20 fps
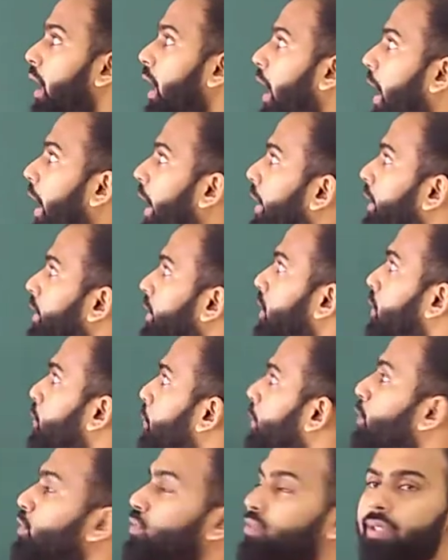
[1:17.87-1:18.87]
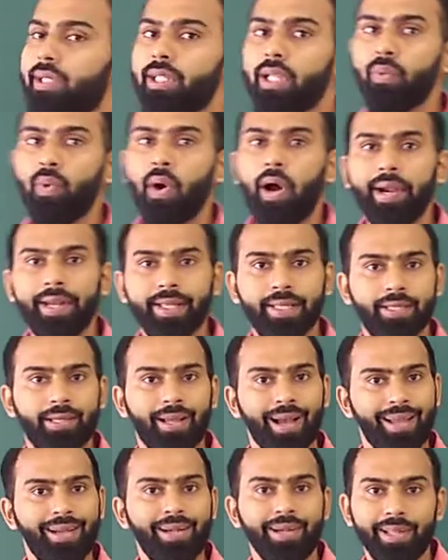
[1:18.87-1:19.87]
And when you see the word
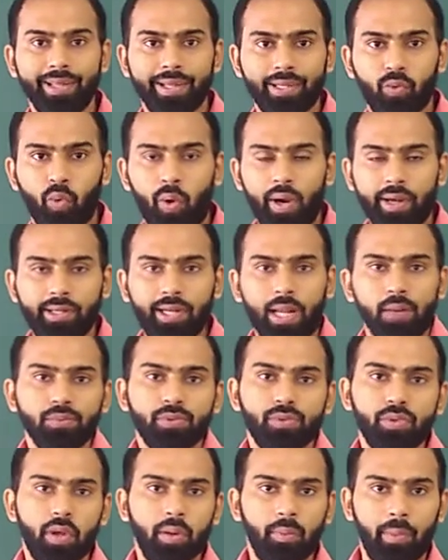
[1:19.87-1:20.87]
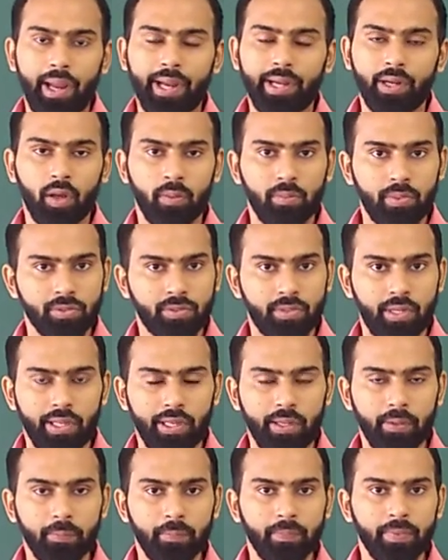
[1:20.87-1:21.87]
kinetic, what comes to your mind?
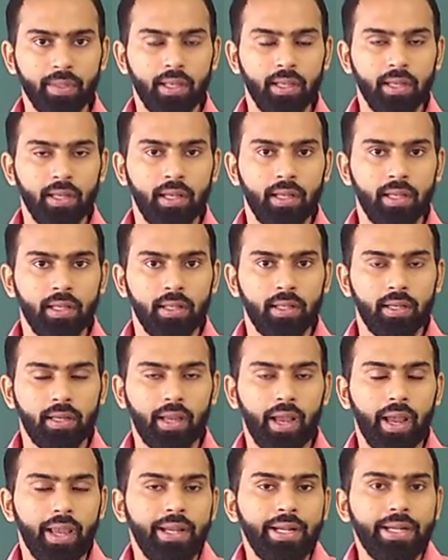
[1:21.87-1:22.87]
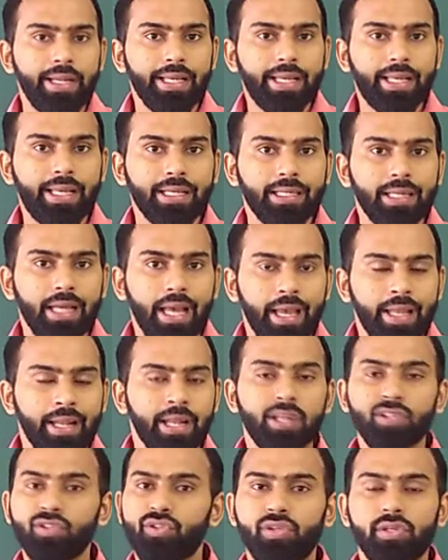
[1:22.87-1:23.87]
Obviously, kinetic
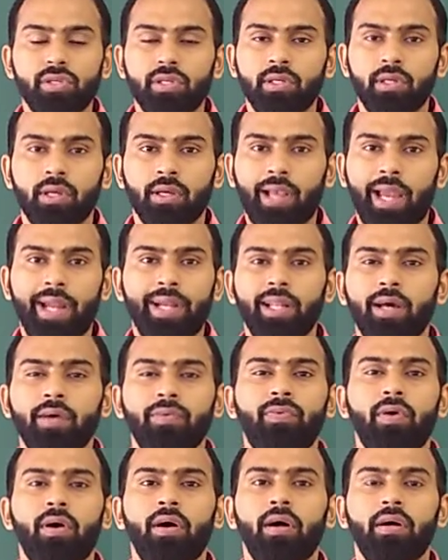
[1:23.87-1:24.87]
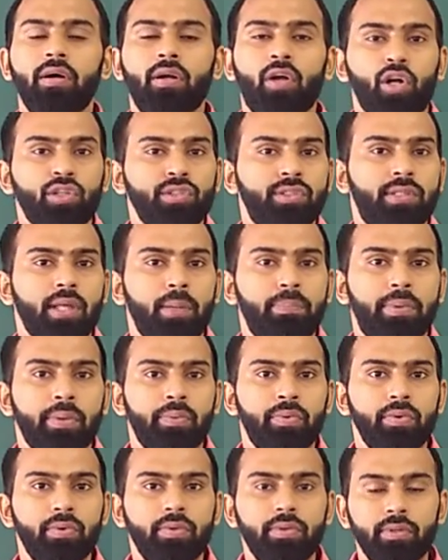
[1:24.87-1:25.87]
energy, kind of concept
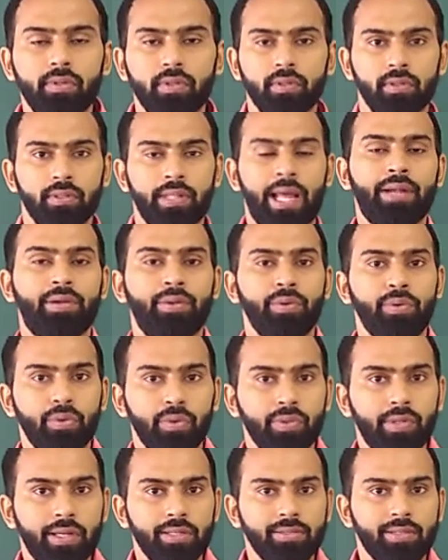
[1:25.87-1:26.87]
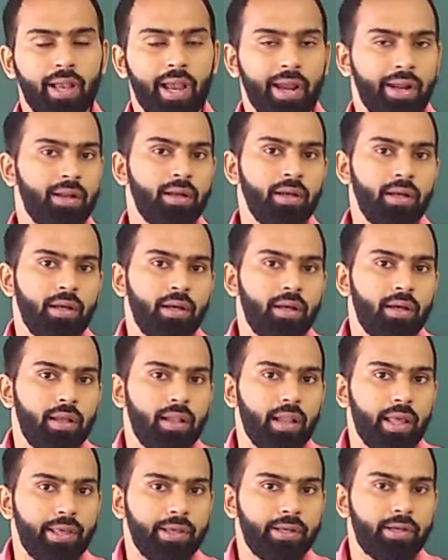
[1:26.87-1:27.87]
that you know, that is a
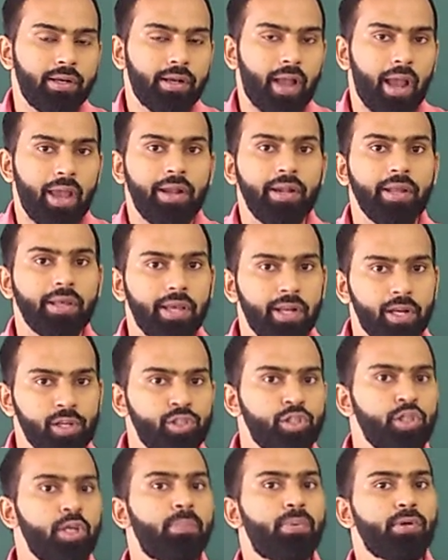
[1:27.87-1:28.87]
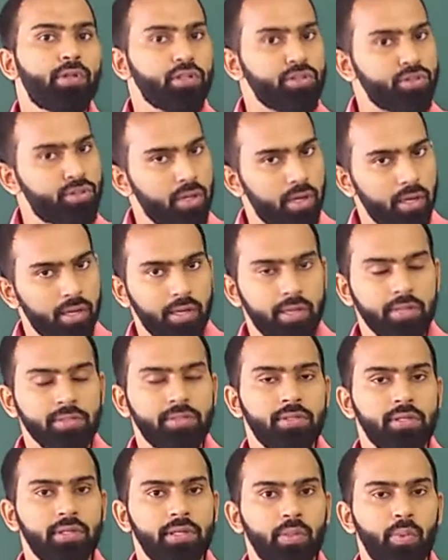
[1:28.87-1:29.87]
kind like kinetic energy, potential
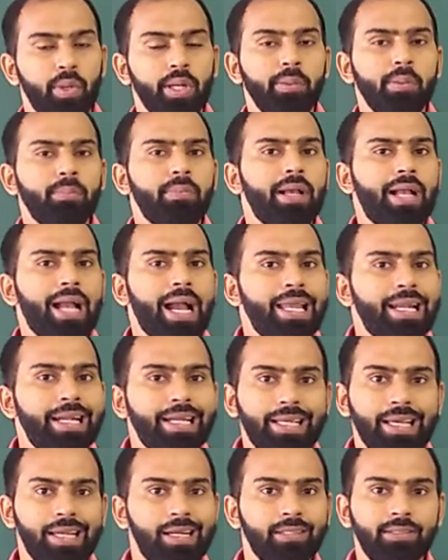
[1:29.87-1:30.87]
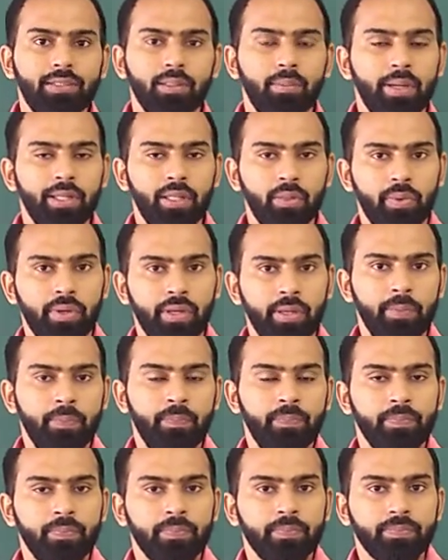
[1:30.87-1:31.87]
energy. What do you mean by kinetic energy, by the
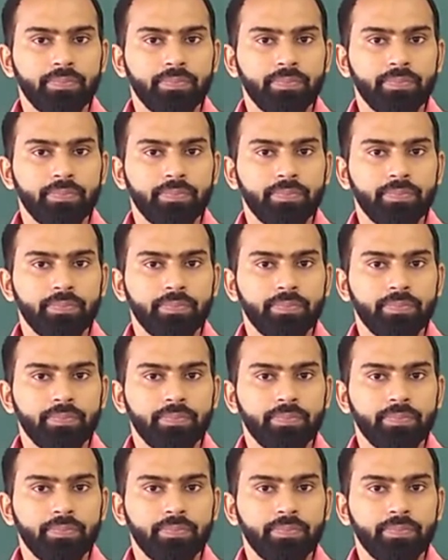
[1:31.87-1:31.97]
way?